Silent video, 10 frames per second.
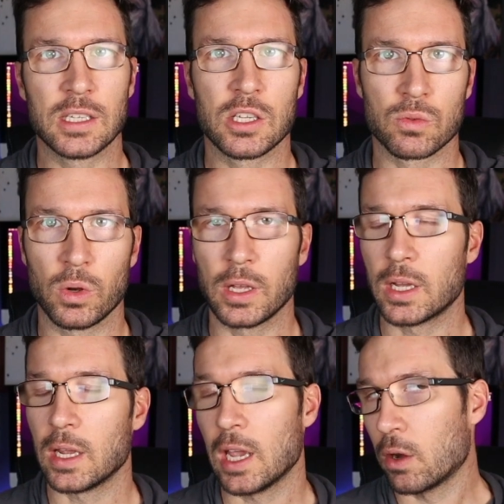this is really
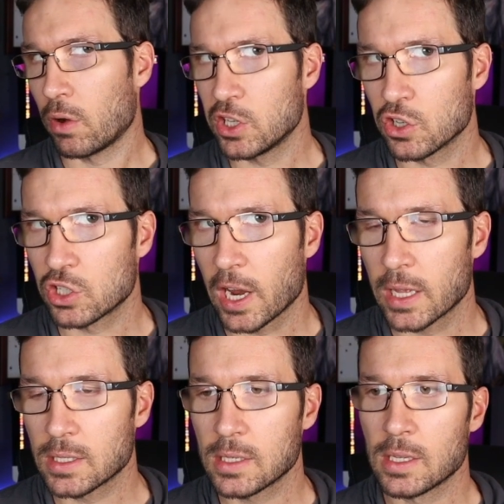gonna increase your
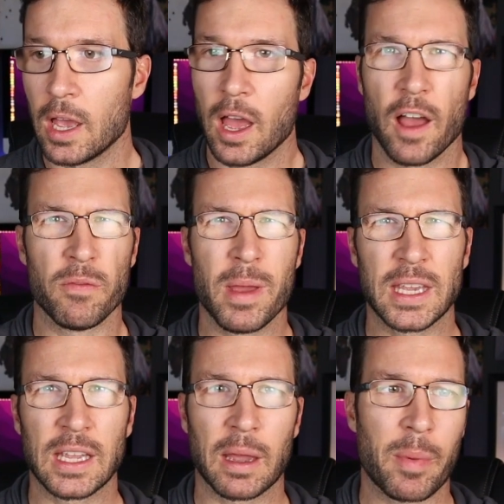chances of
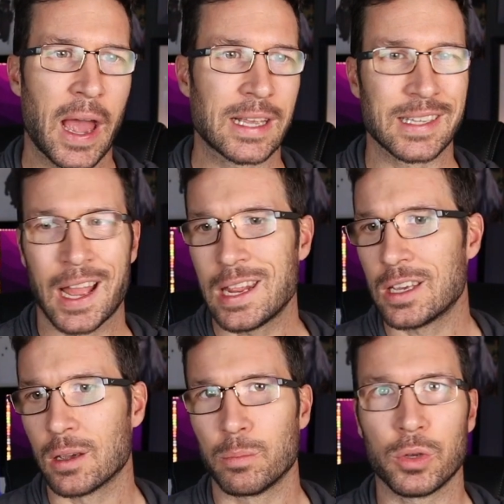making it past any
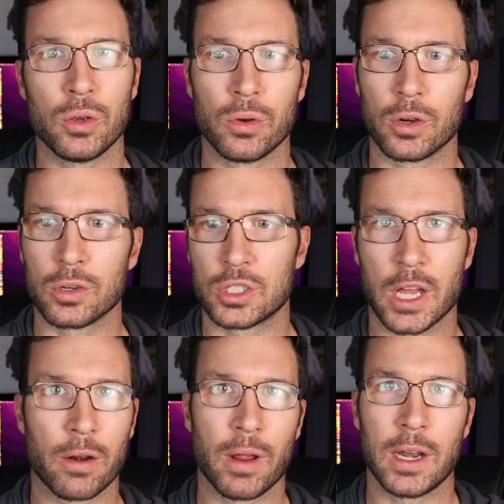computer
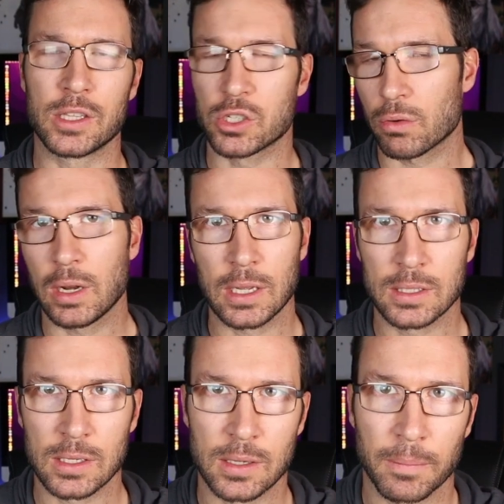generated screening
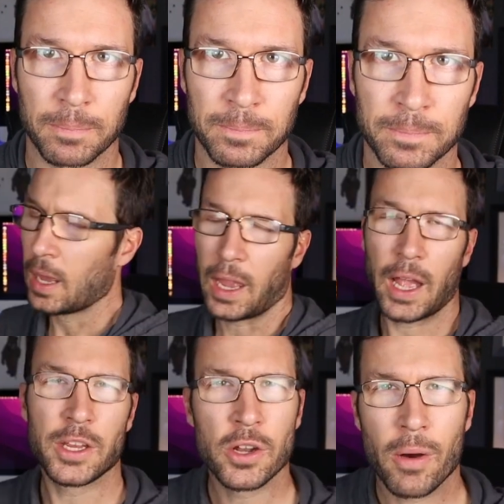system.
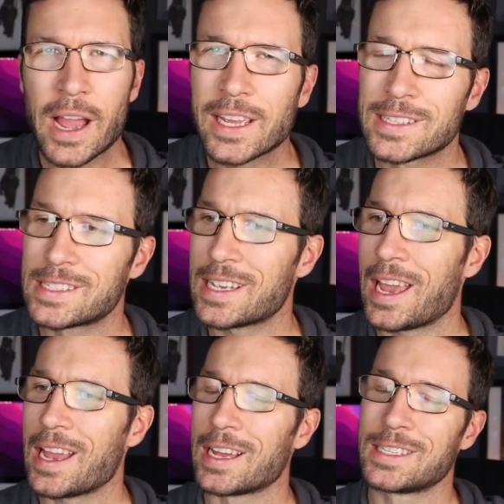And you know, I could
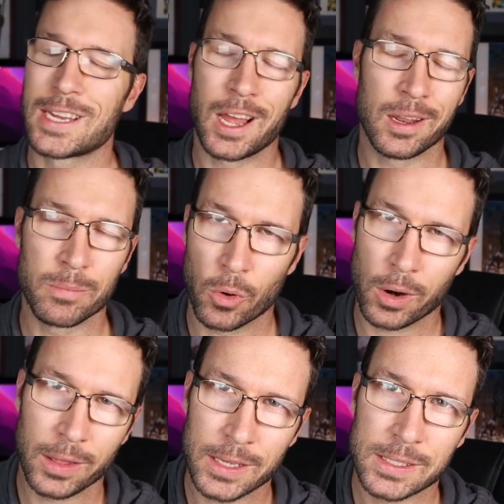say a ton
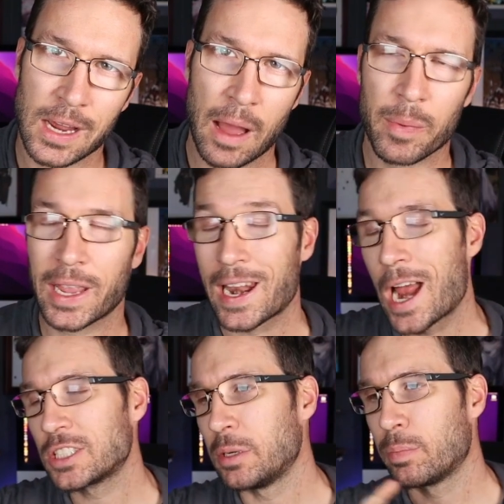more on this topic, and I
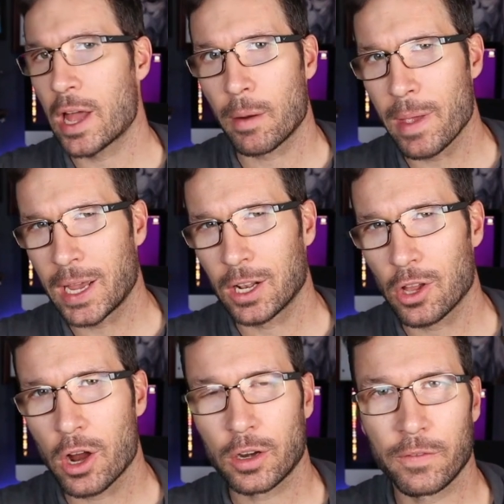actually plan on making a
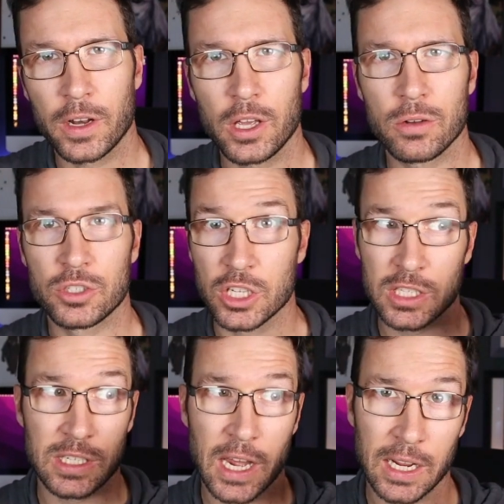longer video
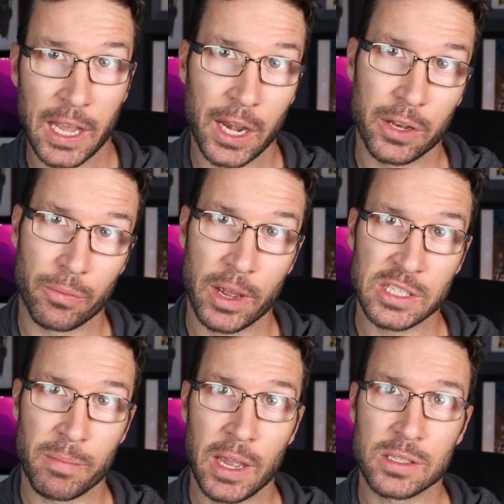just dedicated to
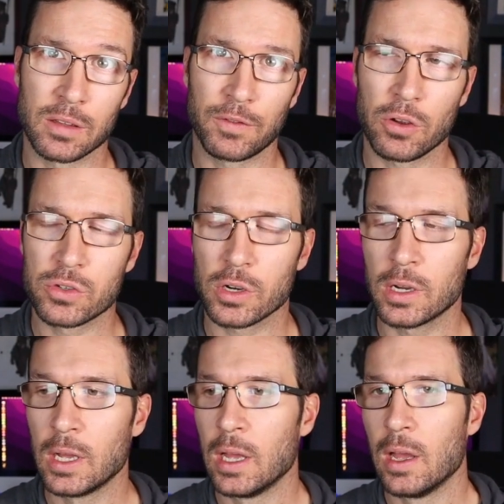resumes in the
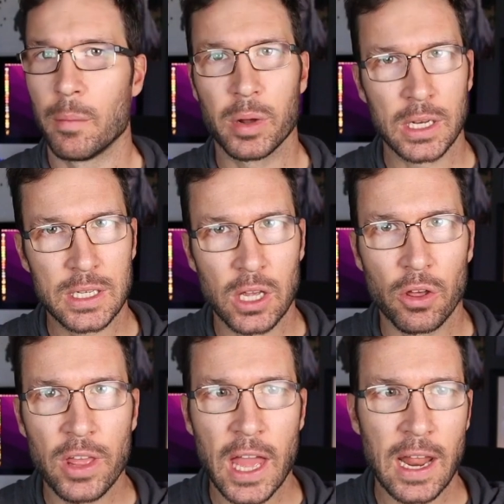future. But
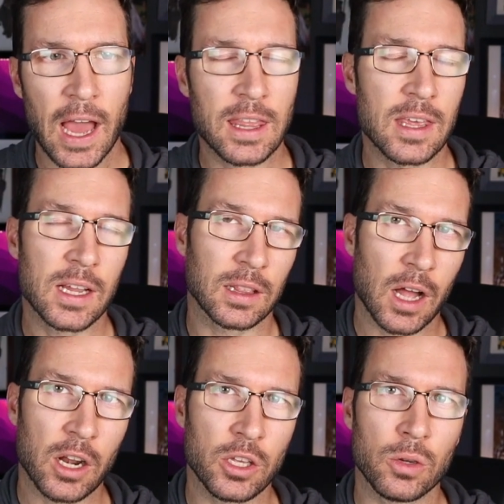until then, I think a
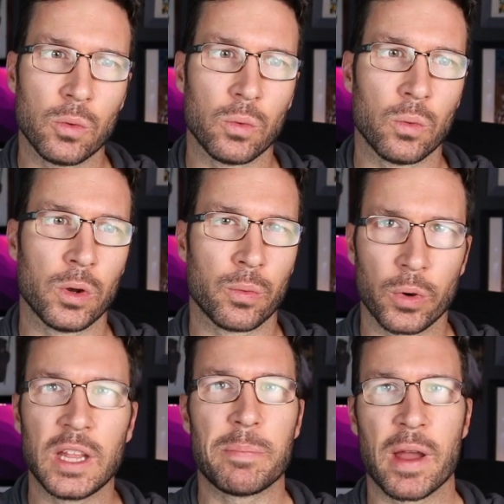lot of you would
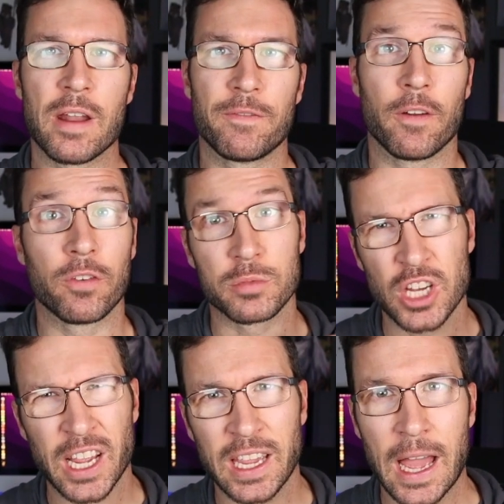really benefit from
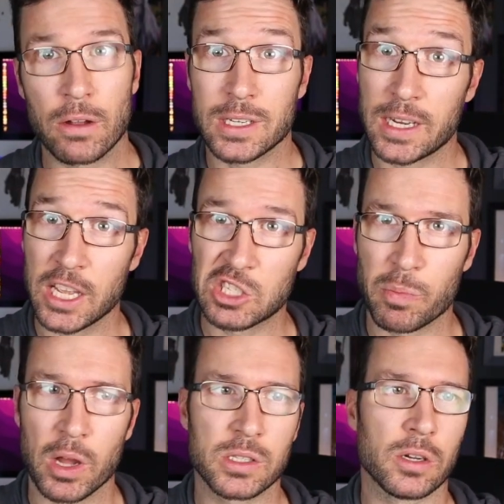checking out today's
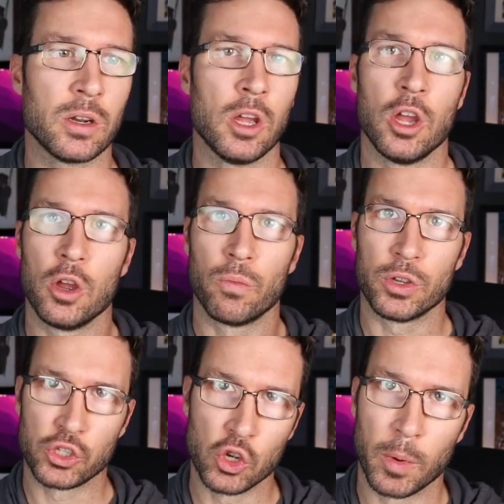sponsor,
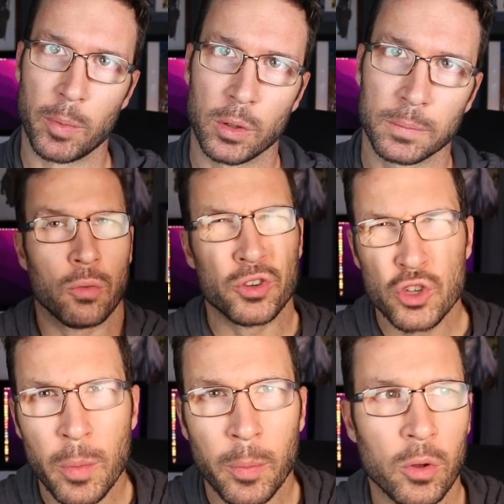Resumeble.
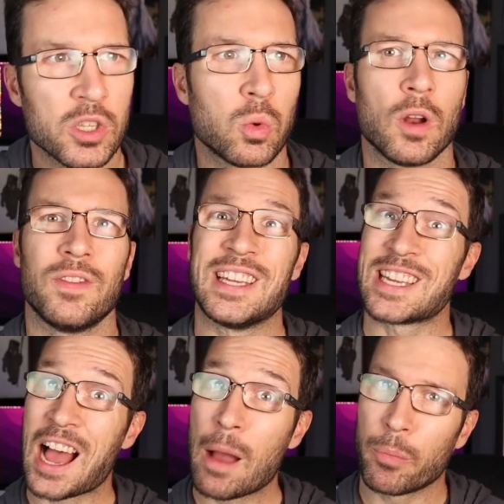Resumeble is one of the
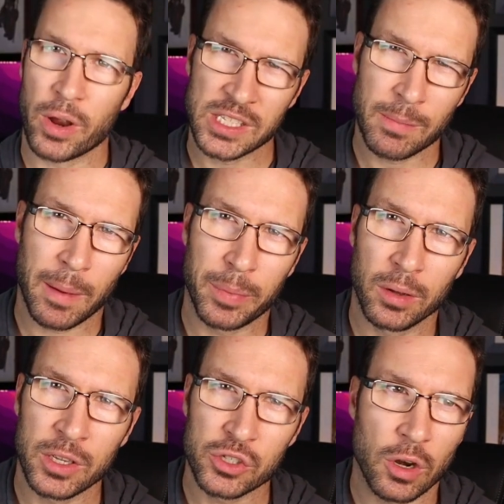top resume
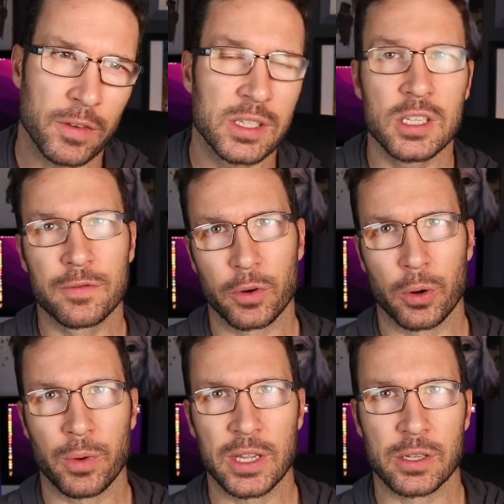building services for
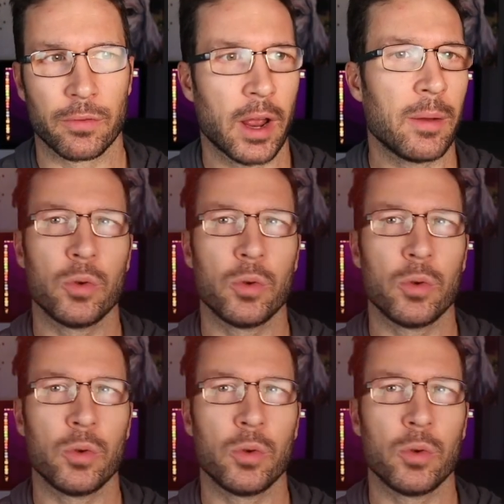a reason, right?